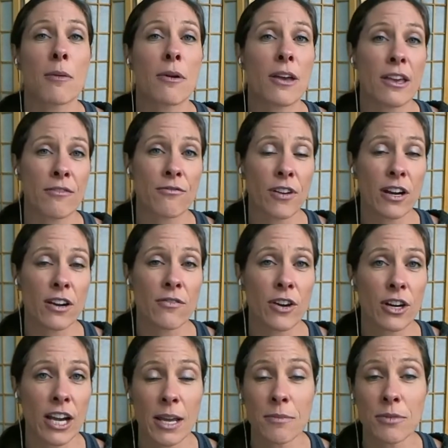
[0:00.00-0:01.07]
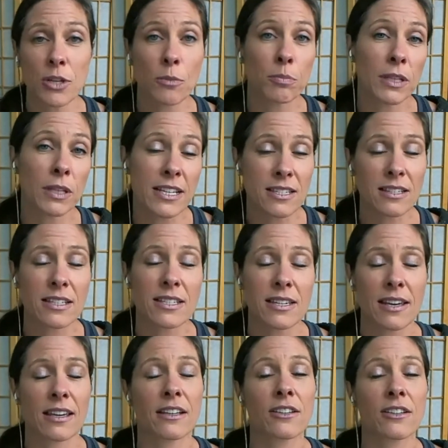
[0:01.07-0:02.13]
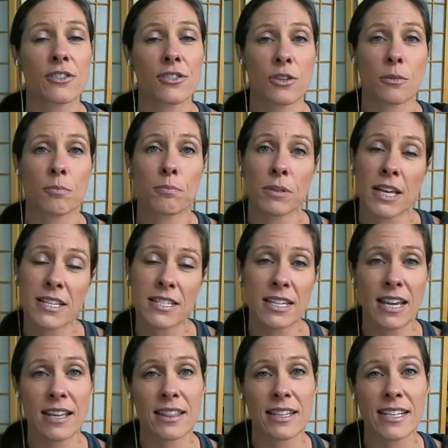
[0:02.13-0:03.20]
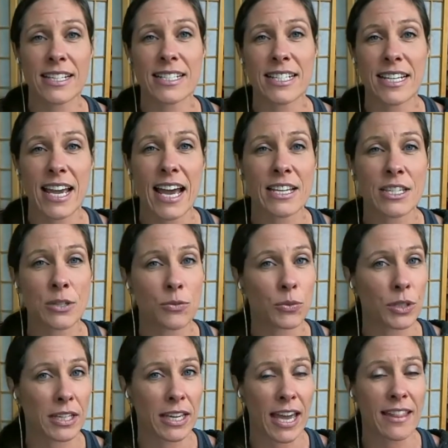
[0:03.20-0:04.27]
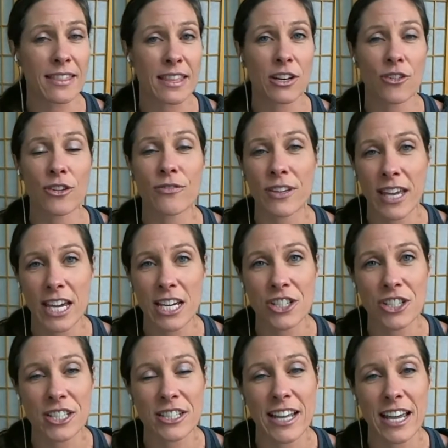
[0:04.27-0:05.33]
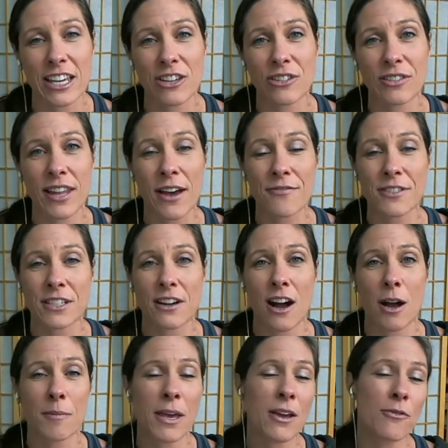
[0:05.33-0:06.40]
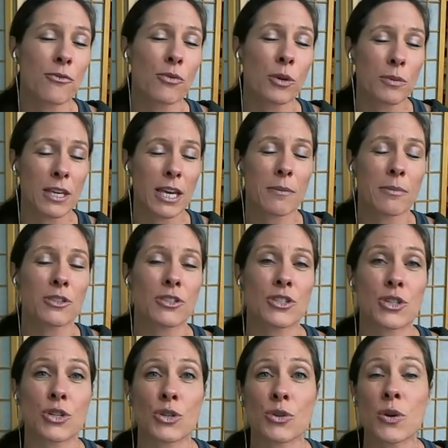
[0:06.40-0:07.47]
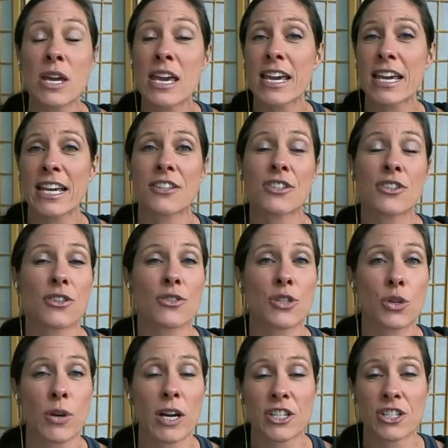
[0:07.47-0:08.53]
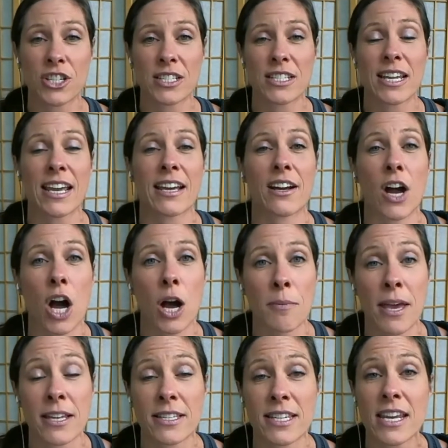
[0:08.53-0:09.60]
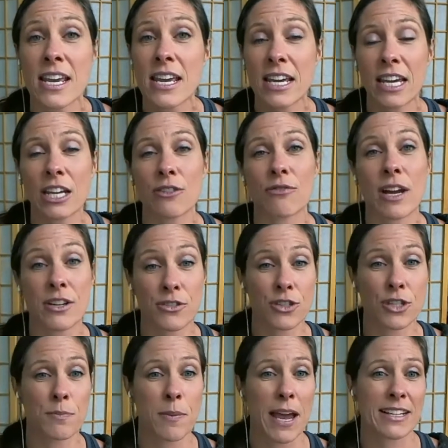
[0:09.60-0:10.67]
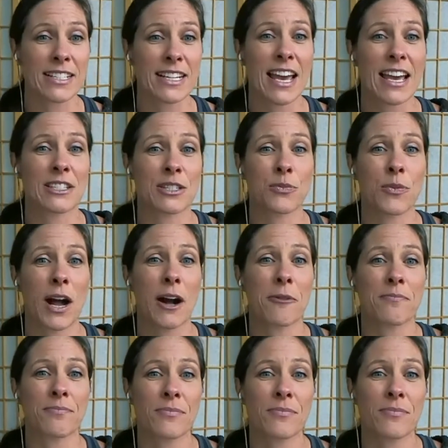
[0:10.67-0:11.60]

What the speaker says: in front of our name, so plus Lisa Ingalls or plus Anthony Diaz. Will get the notification that you left a comment, and we'll be able to answer those questions and comments in retrospect as well.